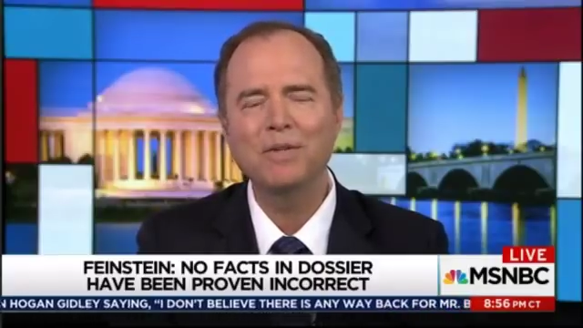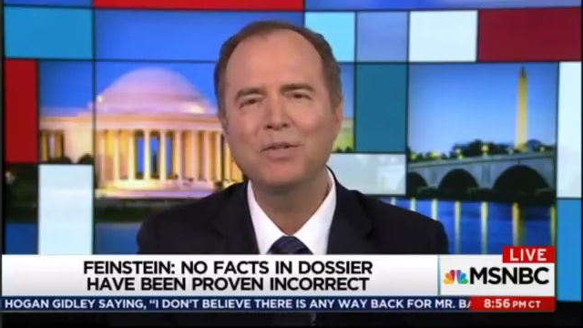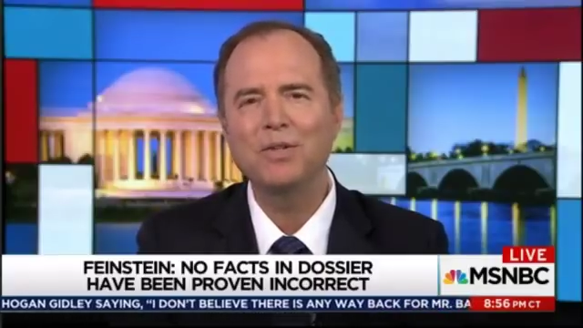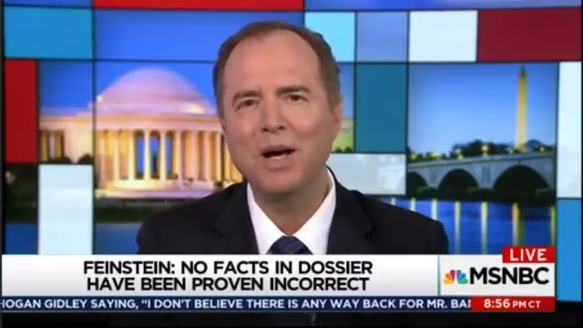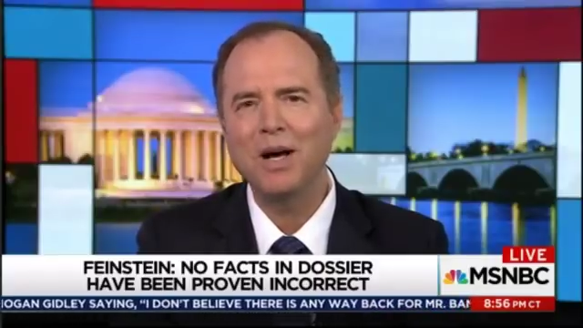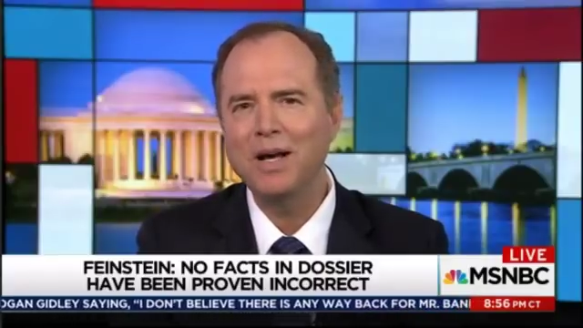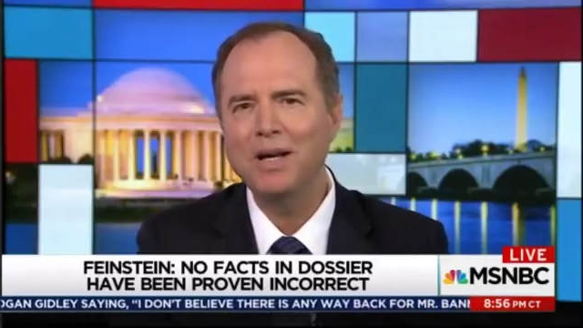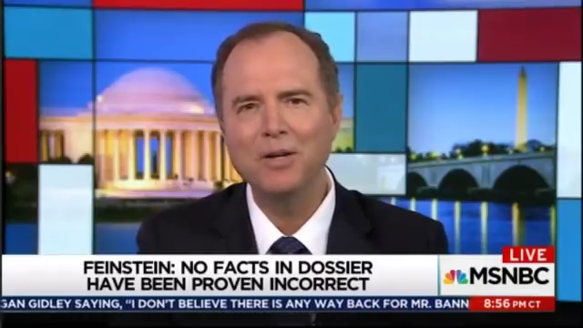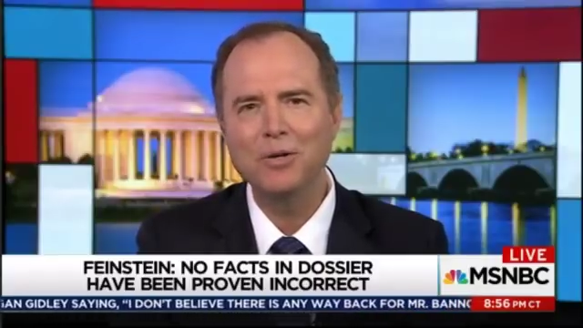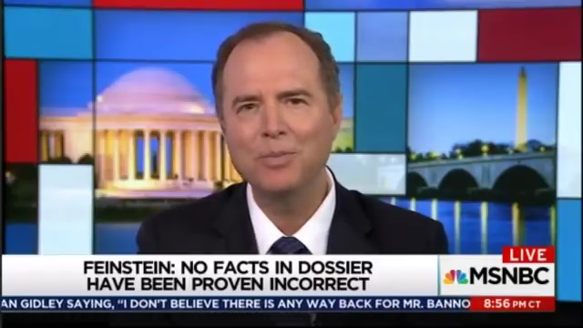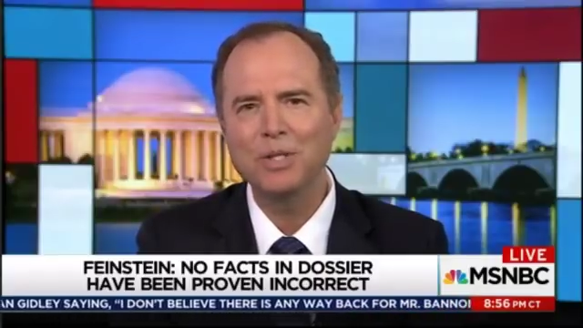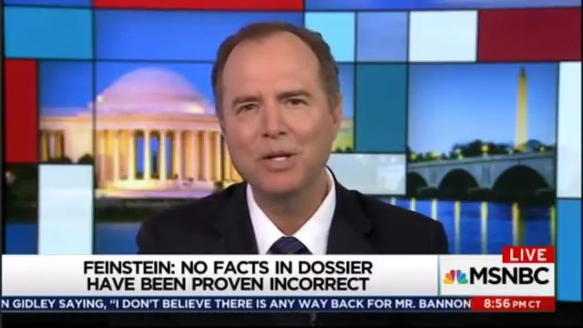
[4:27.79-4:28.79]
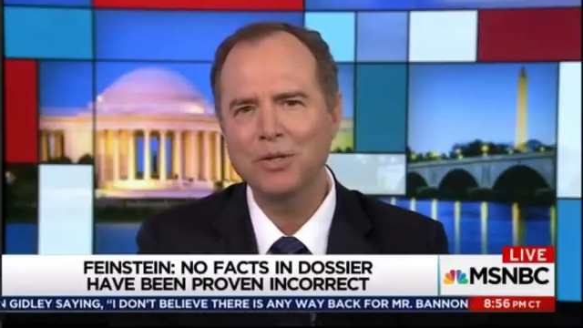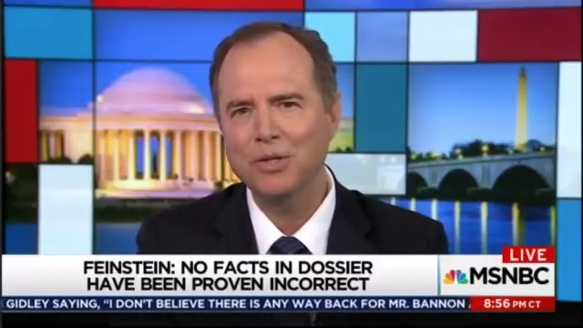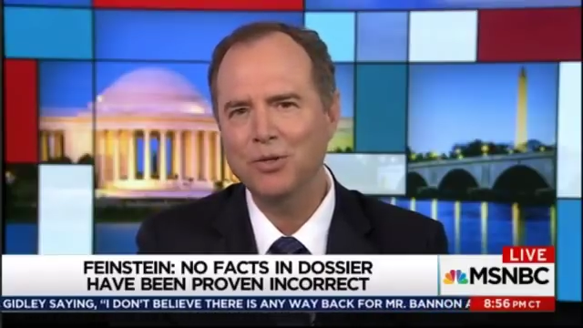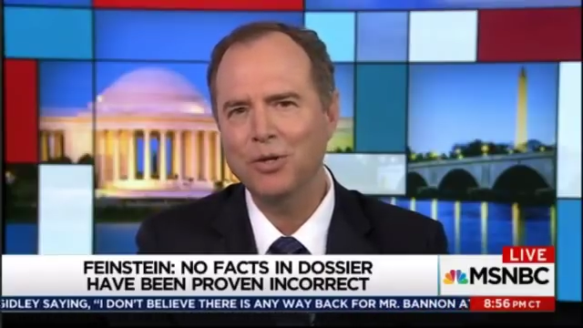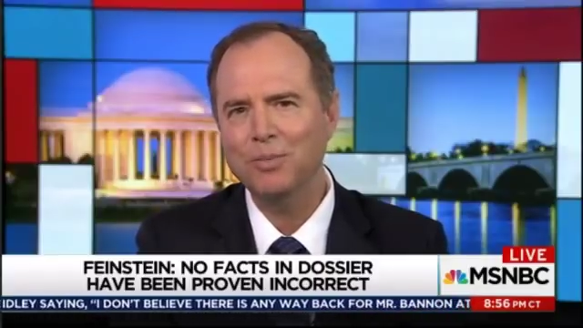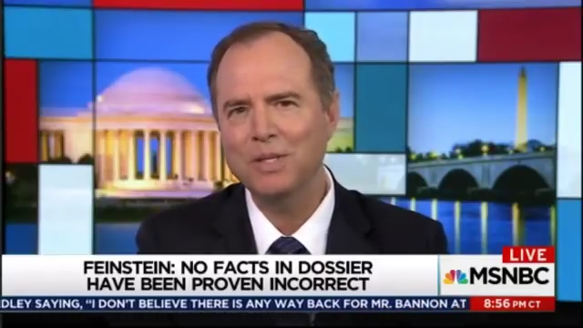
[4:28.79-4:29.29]
died under mysterious
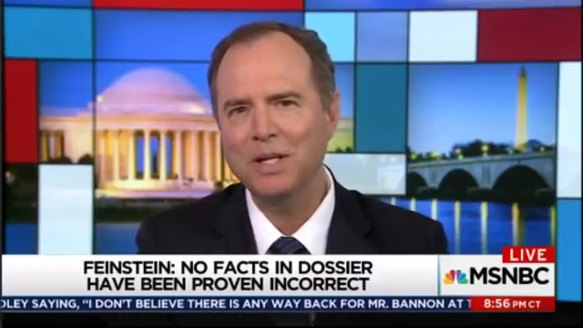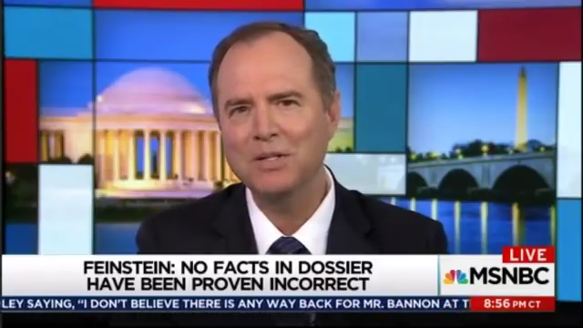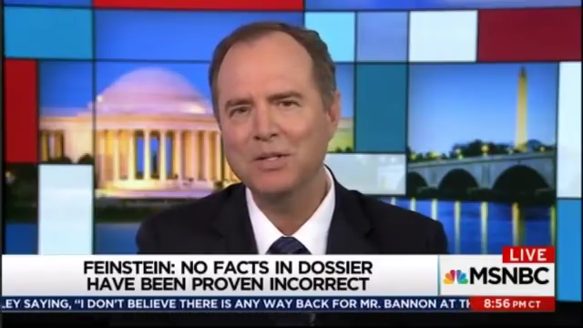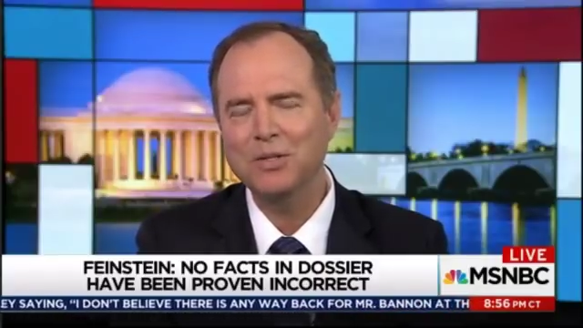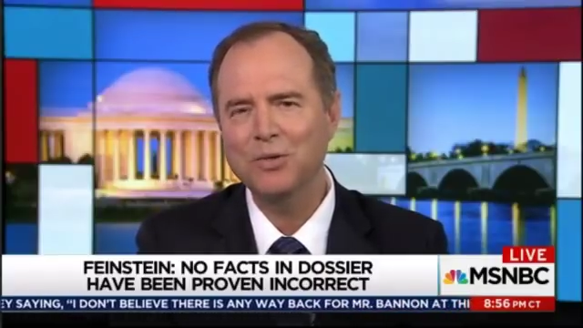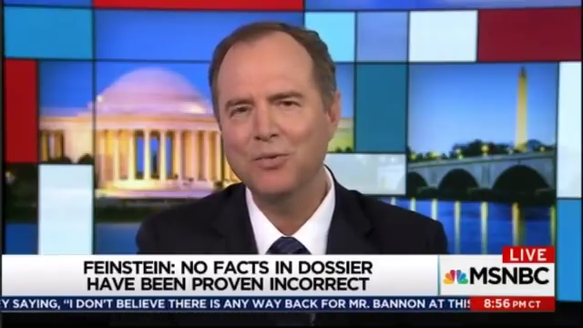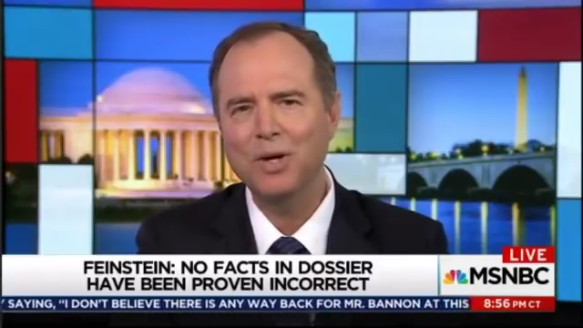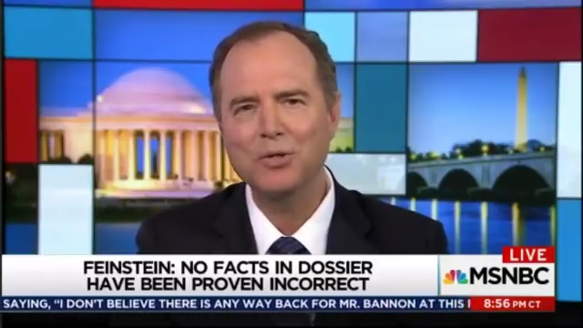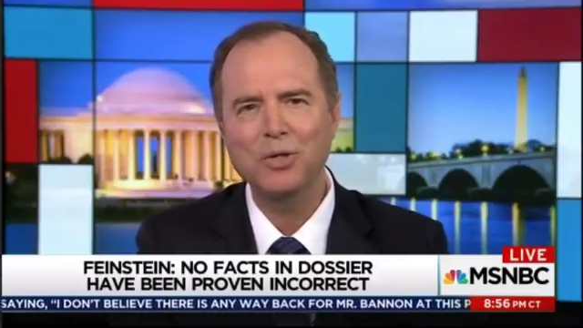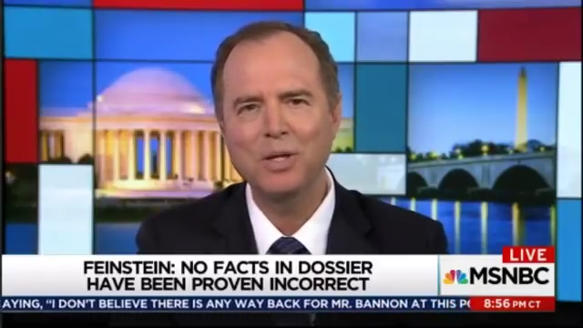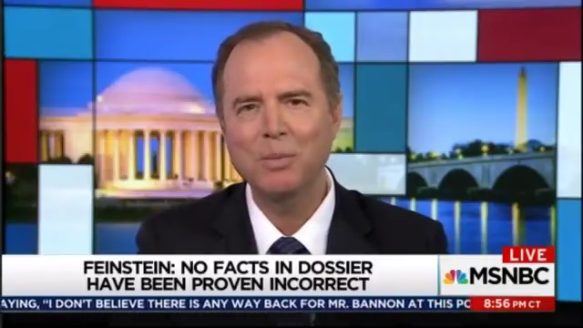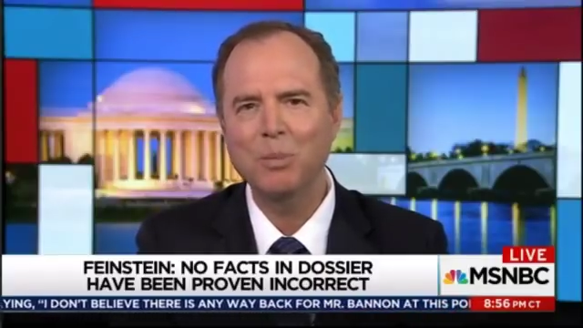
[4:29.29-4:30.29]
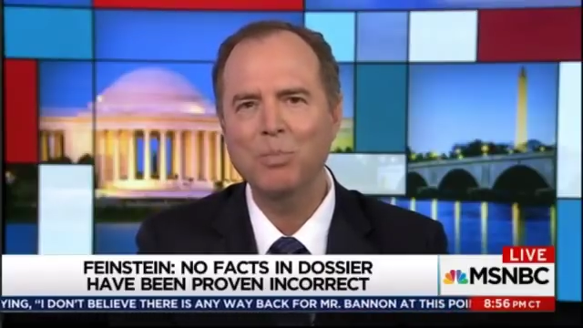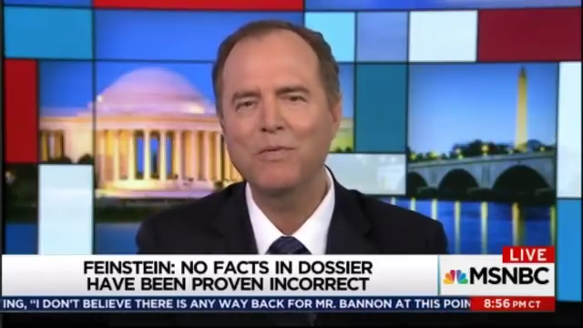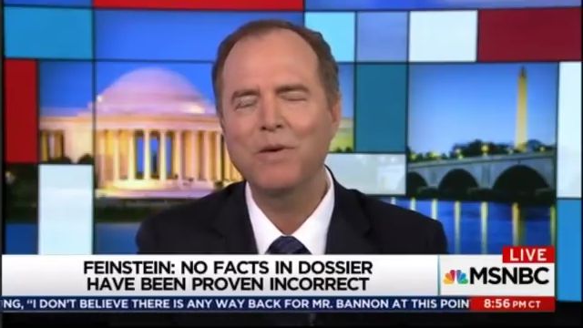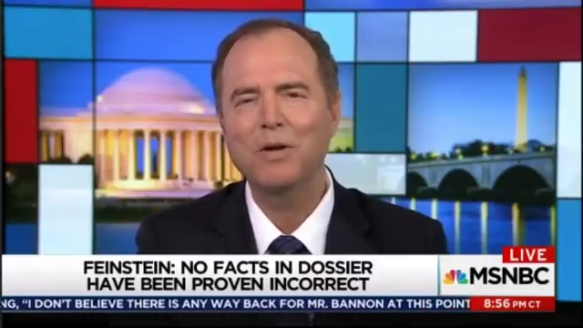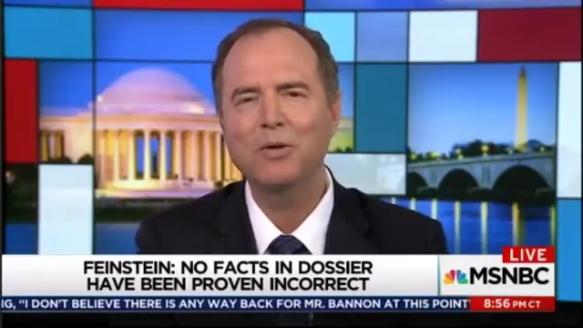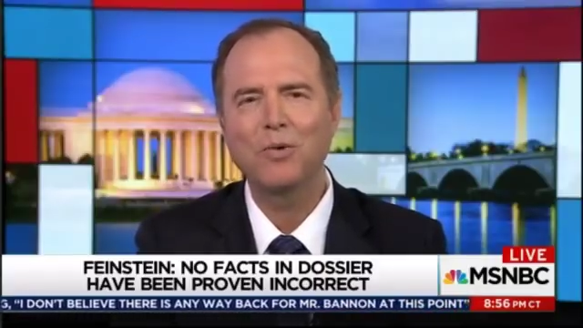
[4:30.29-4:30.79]
circumstances in Russia, there have been
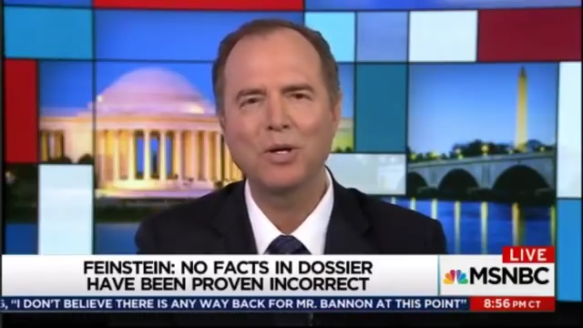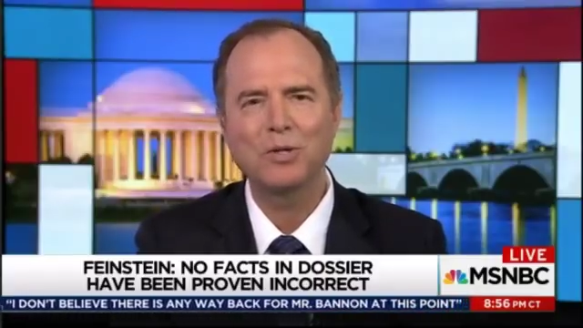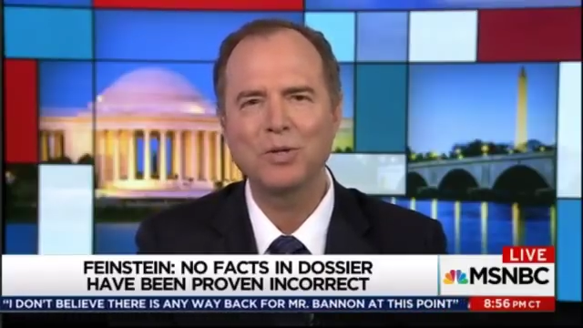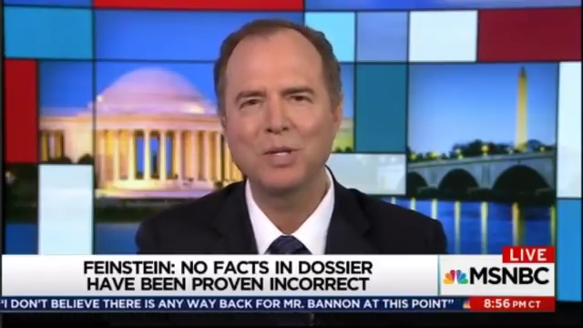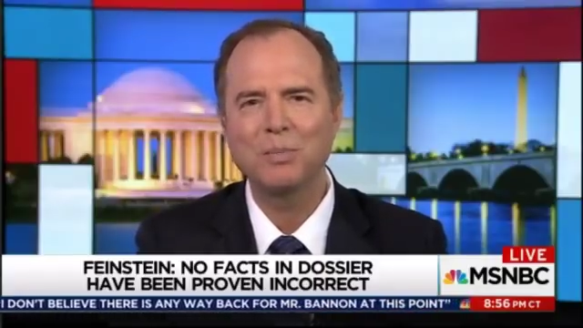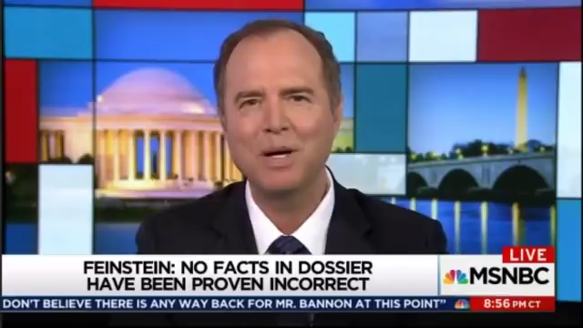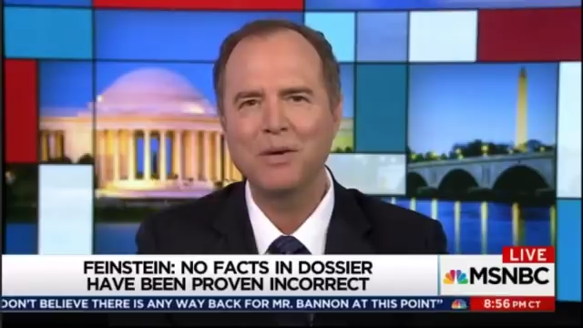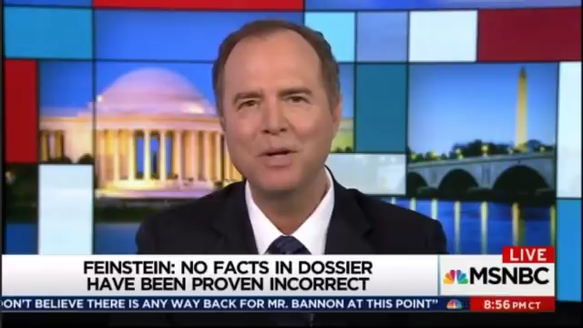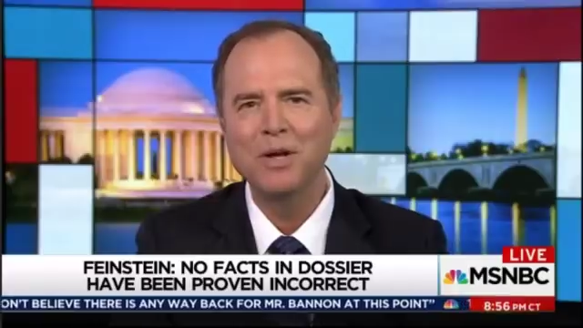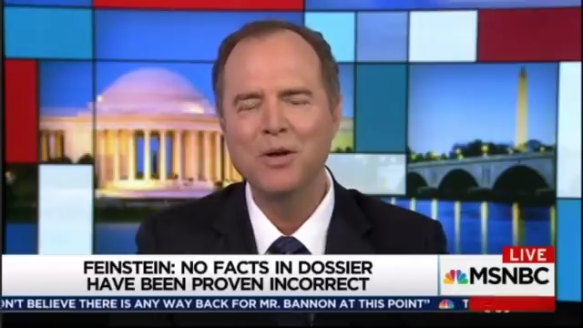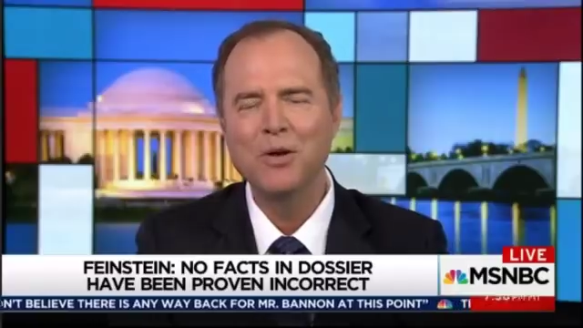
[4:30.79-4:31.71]
profound questions about